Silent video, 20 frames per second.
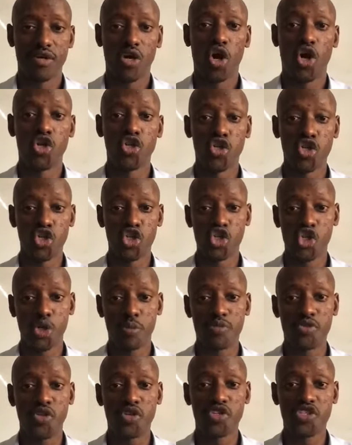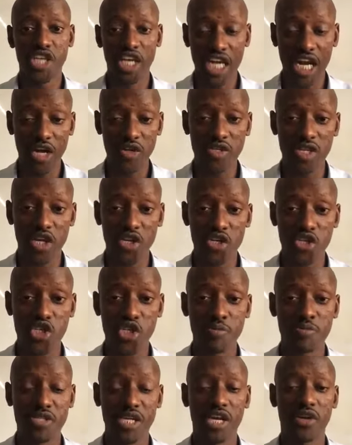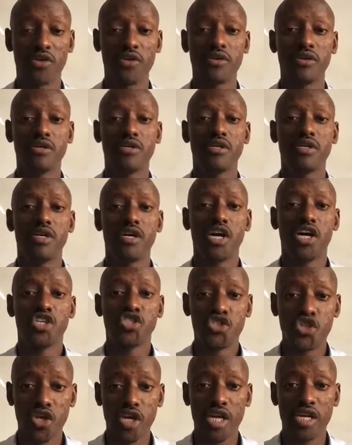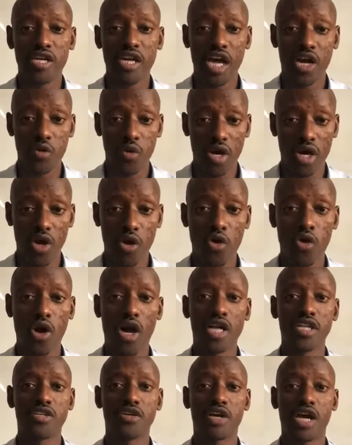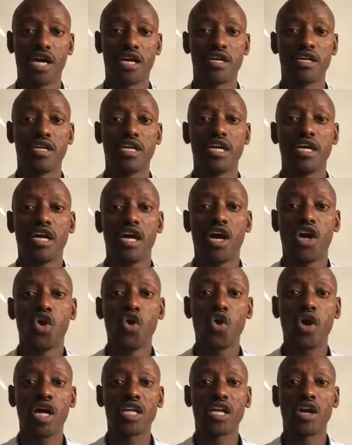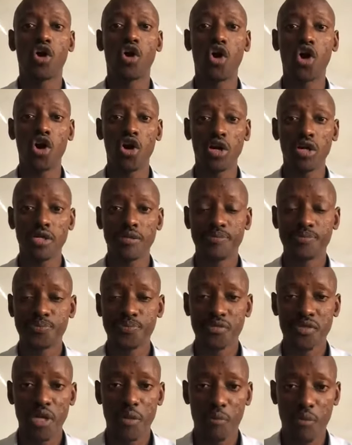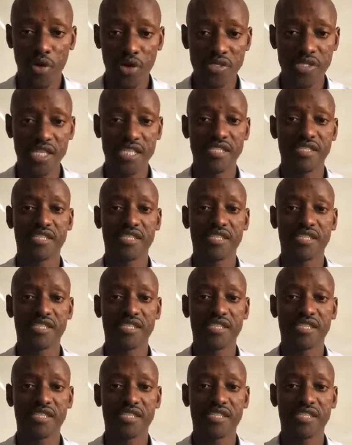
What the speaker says: on YouTube. So check out our YouTube channel, Jonan Kandwanaho, and you can look at the whole process